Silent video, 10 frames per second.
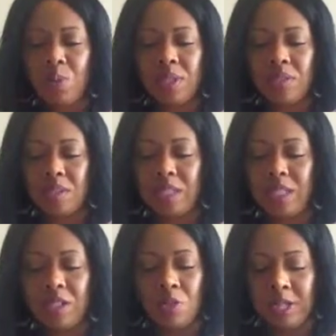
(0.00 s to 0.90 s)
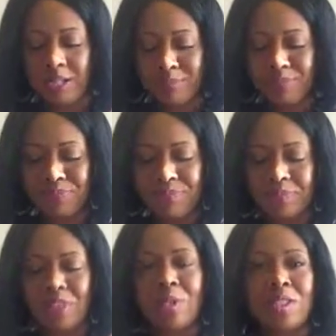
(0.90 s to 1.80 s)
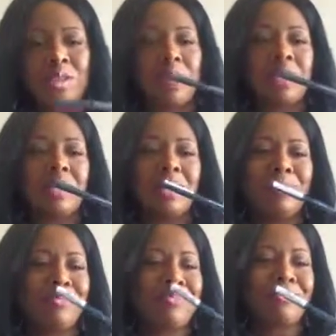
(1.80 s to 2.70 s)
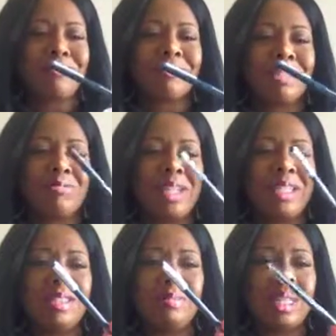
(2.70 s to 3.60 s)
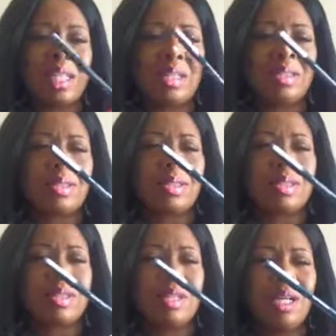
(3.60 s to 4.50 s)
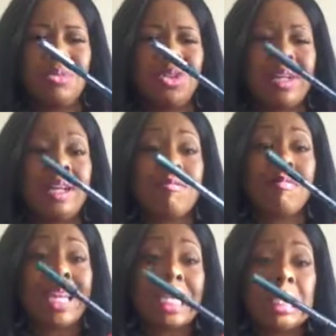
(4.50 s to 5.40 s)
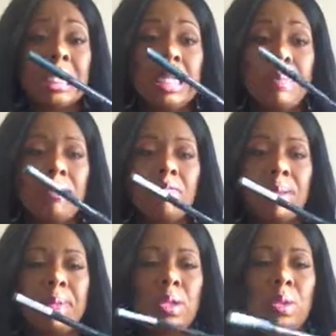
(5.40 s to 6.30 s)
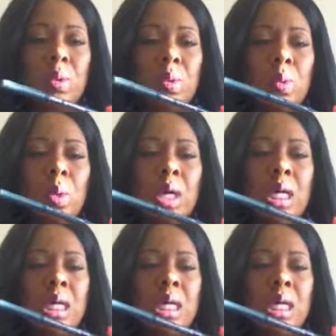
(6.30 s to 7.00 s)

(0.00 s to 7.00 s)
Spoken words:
What else is in here? Okay, so I just picked up a random a random Rimmel